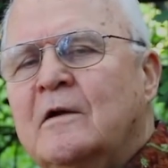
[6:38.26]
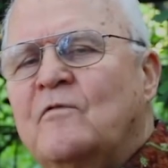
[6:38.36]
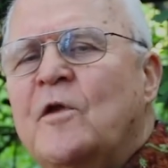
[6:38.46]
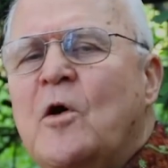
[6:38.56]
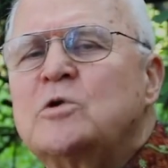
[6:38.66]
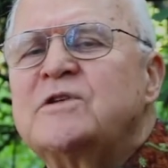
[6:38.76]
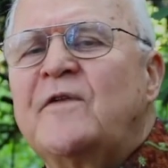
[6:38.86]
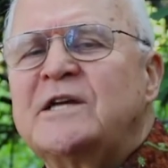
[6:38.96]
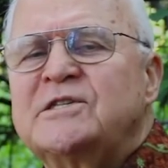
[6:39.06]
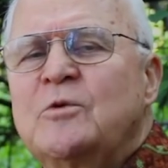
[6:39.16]
For those of
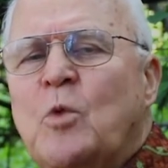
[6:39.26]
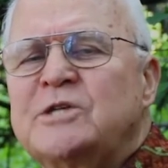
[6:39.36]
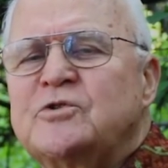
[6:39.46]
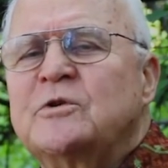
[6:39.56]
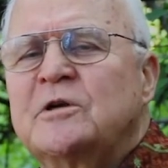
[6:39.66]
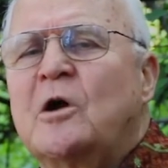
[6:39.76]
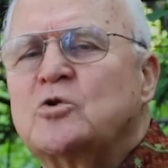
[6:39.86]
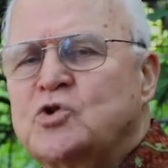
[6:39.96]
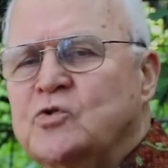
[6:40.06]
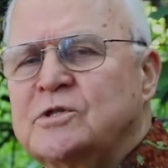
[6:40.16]
us in Western
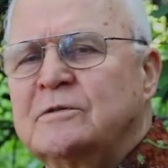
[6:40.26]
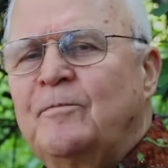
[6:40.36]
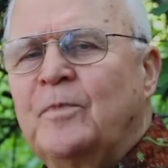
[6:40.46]
cultures,